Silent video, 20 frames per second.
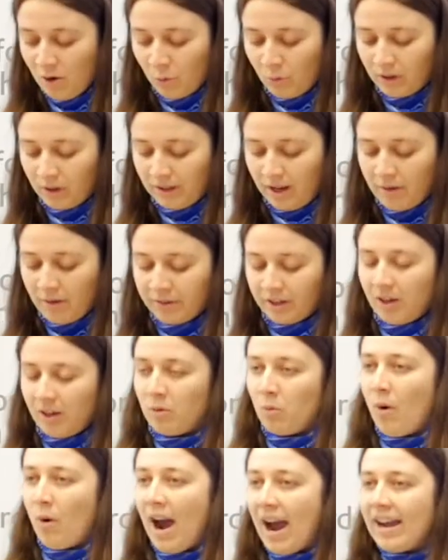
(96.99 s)
will cover a
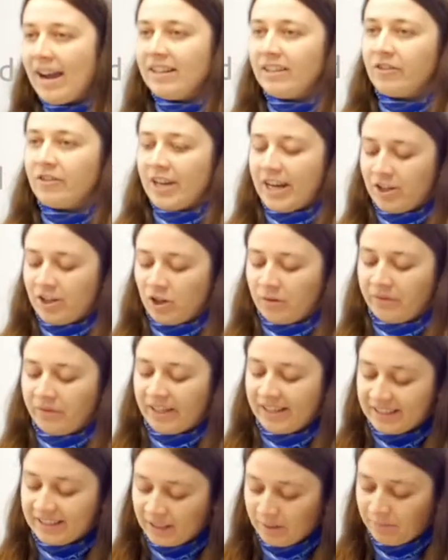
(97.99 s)
wide range of
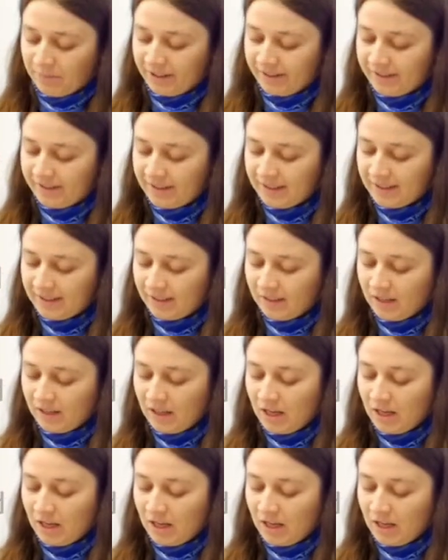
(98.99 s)
disciplines,